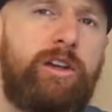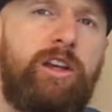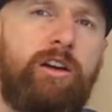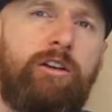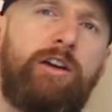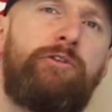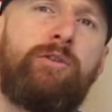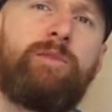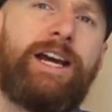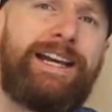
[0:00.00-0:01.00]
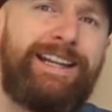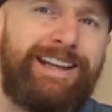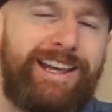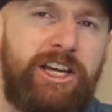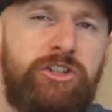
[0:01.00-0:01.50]
AKIRA from
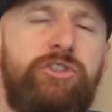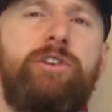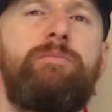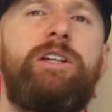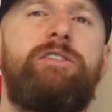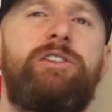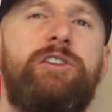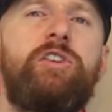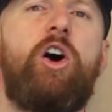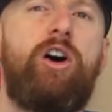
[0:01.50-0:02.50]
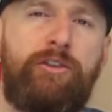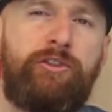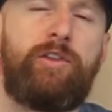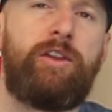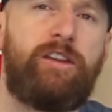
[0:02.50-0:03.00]
gaining extra meters
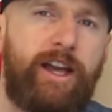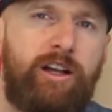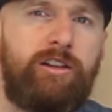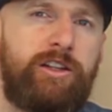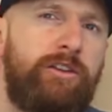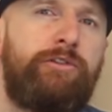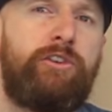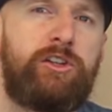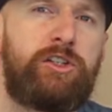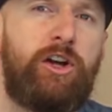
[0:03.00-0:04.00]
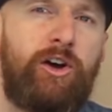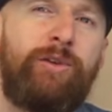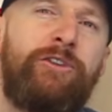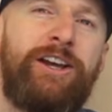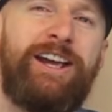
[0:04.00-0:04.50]
after the tackle in the first
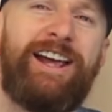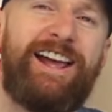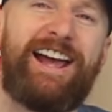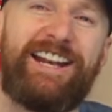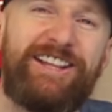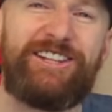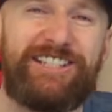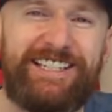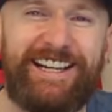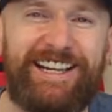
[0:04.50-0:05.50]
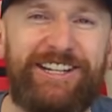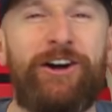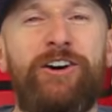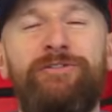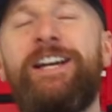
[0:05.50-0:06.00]
half. And in the second
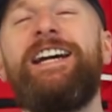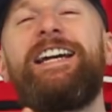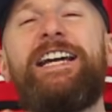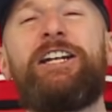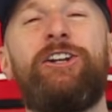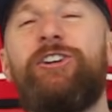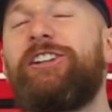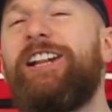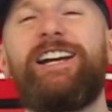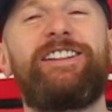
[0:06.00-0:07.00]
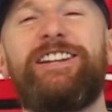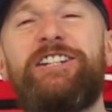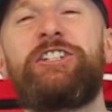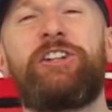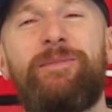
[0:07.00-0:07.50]
half, it looked like they
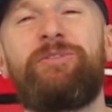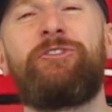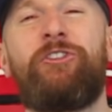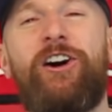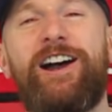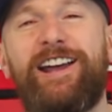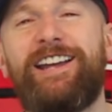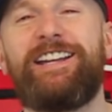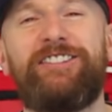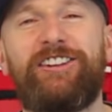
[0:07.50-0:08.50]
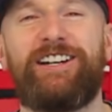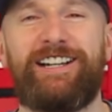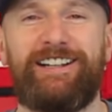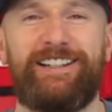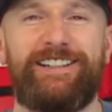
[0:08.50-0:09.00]
stopped trying
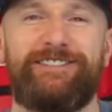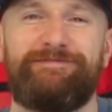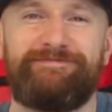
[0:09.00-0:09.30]
entirely.